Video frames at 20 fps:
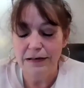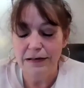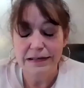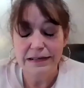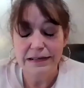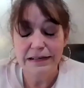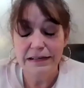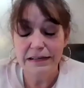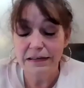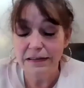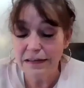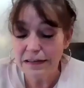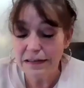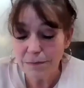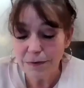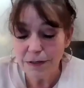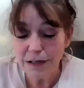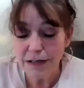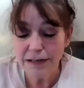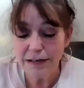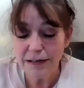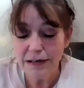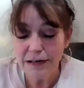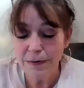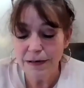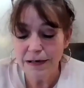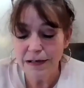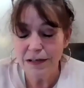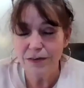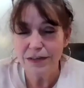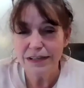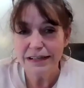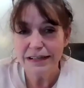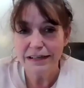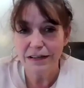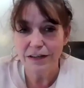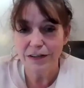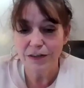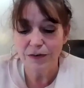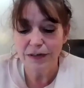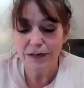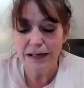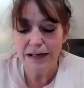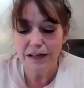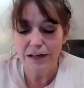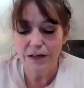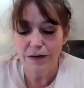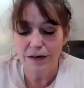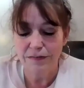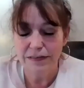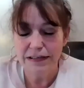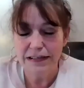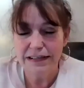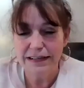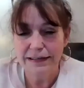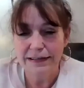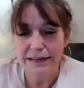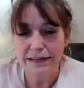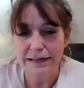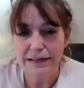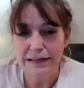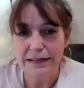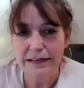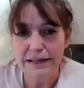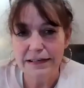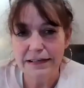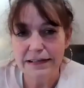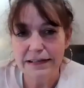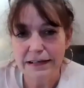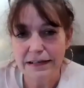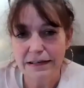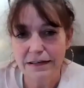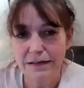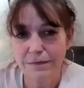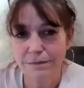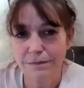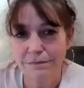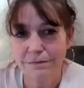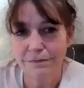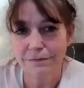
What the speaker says: and it still doesn't belong to anybody, you still don't get it. You have to send it into the state.